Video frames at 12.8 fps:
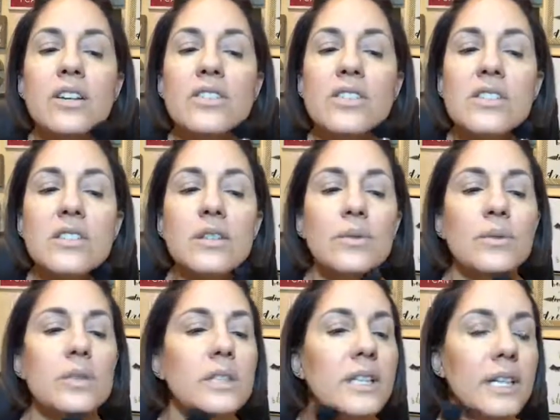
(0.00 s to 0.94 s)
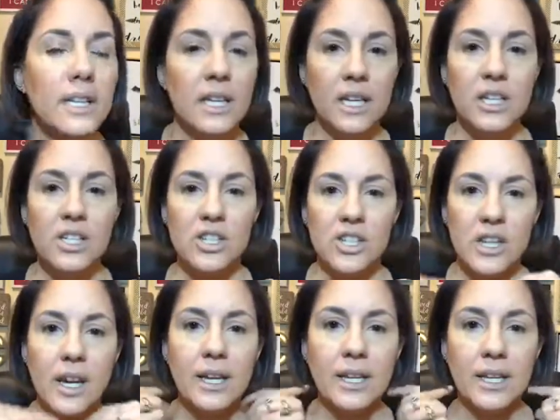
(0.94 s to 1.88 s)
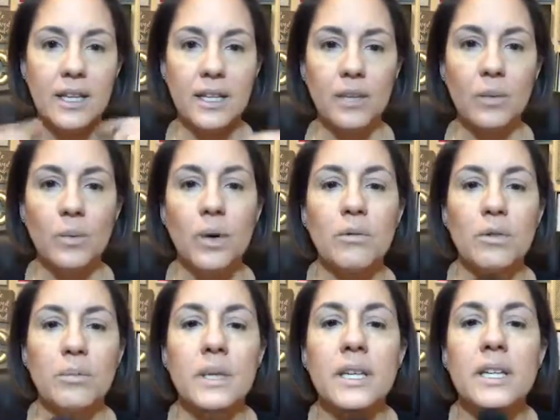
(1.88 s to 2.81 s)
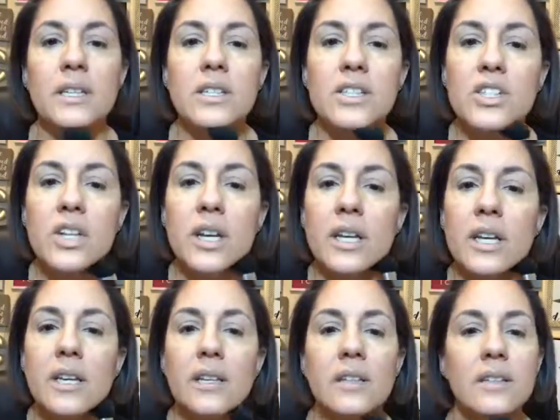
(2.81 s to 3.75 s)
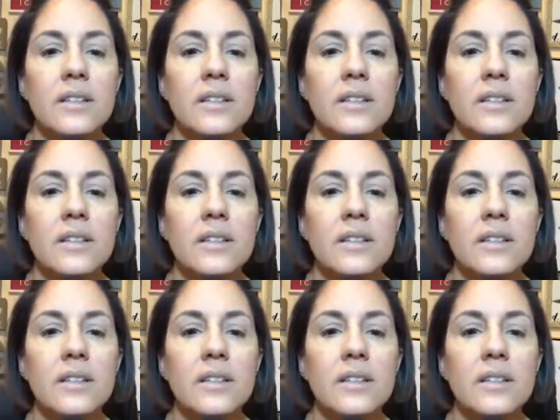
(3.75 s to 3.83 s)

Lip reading: You're just going to really shade in what would be shading.